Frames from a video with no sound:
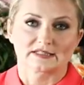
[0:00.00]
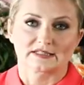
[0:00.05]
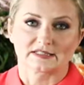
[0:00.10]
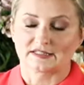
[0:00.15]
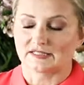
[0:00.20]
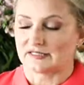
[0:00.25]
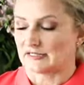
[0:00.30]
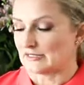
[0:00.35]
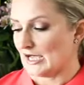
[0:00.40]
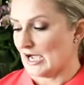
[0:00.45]

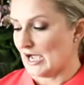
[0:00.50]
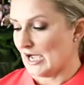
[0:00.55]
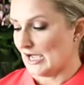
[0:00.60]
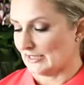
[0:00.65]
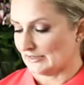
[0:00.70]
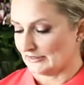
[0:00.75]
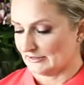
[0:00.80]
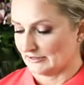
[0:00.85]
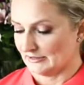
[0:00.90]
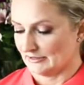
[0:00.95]
did
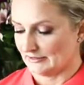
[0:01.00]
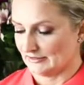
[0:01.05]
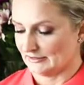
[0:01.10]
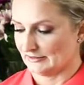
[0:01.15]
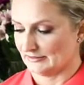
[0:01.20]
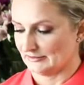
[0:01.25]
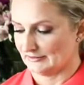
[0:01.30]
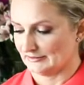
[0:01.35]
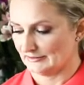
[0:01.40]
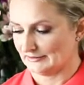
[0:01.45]
not
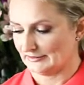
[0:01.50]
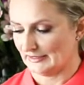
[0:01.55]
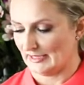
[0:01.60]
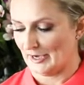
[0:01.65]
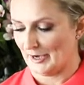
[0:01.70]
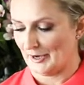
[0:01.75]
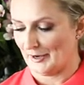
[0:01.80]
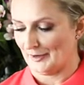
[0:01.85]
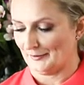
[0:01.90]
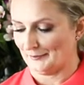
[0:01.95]

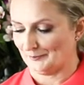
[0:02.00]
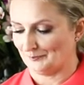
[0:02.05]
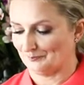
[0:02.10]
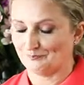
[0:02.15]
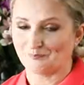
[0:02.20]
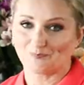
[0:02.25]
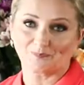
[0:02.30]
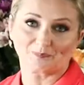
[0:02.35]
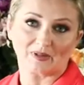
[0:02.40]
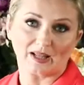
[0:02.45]
um,
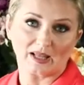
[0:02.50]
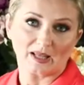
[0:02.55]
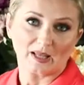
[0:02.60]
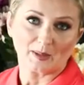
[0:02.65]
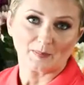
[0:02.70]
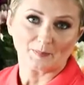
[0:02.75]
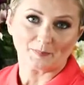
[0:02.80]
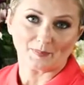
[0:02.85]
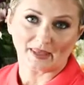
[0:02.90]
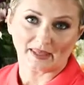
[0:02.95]

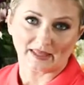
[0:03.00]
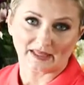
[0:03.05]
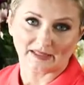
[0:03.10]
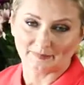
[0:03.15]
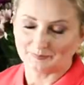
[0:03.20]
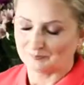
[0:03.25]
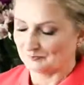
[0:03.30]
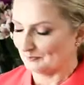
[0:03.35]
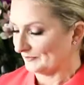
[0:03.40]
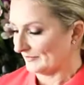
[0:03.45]
make
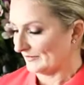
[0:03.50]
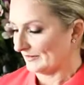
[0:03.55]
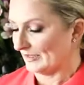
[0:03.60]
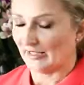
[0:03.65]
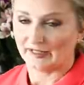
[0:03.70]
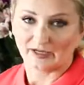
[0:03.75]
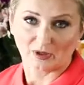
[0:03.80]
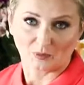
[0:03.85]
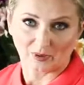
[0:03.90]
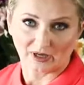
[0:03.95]
it
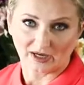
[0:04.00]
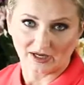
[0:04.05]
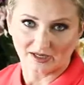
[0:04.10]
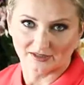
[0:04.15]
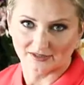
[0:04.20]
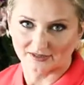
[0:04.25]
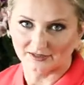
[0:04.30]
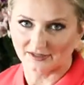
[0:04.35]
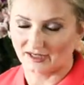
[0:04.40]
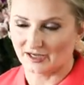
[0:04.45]
anywhere
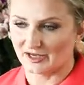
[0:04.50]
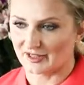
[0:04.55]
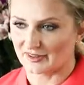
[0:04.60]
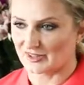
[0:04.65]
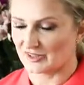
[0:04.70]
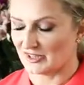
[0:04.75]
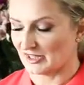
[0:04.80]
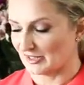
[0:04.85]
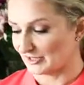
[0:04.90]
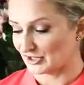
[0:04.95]

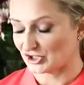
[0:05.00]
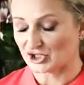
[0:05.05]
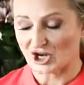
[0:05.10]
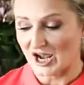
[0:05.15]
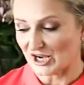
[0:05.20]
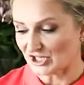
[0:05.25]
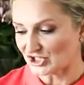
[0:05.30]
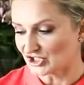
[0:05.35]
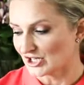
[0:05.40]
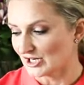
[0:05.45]
other than the
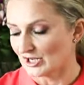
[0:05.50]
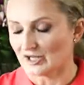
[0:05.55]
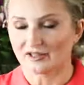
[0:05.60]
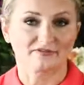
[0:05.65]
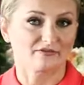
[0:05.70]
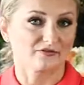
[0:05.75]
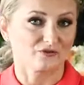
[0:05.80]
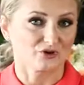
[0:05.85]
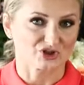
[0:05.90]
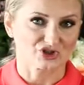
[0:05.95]
trash.
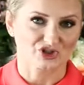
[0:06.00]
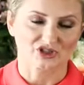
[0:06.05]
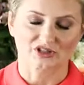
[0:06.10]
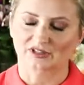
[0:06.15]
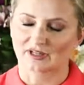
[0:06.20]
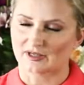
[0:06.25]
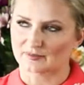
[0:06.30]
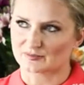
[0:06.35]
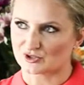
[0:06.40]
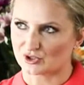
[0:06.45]

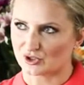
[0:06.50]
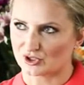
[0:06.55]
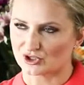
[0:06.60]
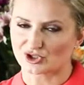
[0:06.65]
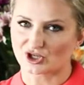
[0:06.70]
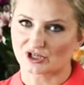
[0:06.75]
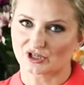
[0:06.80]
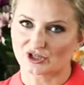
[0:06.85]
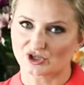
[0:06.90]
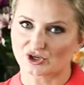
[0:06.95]
Unfortunately, I'm sorry,
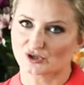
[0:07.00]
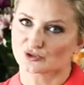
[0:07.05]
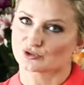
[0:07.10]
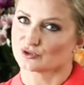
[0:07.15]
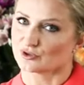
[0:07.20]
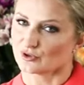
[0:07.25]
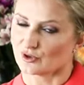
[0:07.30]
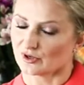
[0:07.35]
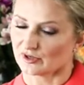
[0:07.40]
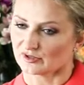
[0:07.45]
Trader Joe's.
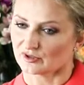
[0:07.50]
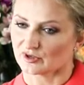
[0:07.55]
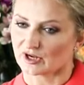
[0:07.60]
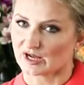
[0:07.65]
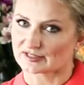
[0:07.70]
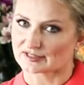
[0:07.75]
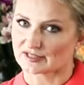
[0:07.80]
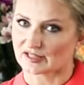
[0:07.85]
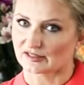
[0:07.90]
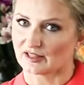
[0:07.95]
You know, you
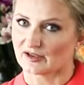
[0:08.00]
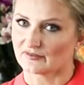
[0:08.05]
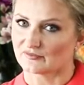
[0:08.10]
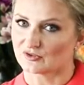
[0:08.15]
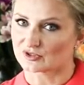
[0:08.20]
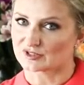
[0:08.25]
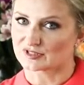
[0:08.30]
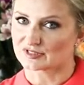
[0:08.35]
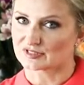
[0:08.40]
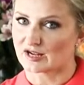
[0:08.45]
guys, I love
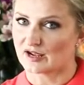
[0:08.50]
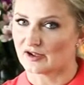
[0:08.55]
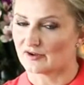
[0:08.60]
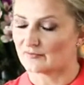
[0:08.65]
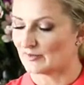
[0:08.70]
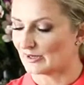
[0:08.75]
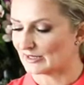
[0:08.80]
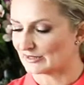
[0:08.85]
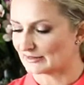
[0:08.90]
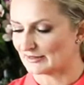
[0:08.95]
your stuff,
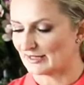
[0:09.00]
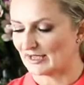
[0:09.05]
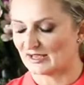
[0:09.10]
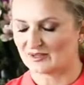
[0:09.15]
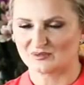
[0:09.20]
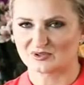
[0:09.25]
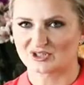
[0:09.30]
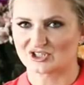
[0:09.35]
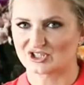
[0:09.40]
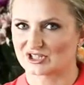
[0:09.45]
but
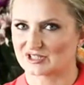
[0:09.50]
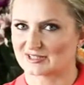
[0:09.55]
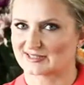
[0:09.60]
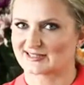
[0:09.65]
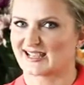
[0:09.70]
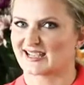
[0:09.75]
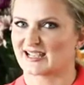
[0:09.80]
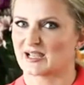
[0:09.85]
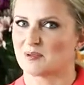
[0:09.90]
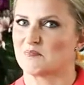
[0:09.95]
that was just
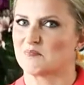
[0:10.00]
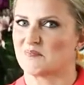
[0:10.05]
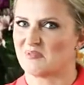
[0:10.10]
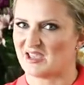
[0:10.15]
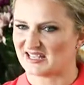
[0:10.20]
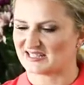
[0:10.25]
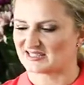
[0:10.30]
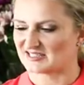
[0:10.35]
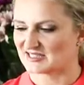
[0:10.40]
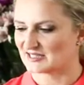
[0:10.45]
like a
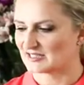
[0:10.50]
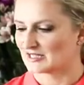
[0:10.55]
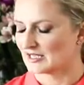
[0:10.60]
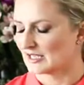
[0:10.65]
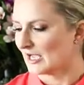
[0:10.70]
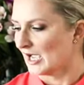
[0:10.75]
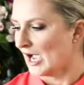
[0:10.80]
mess.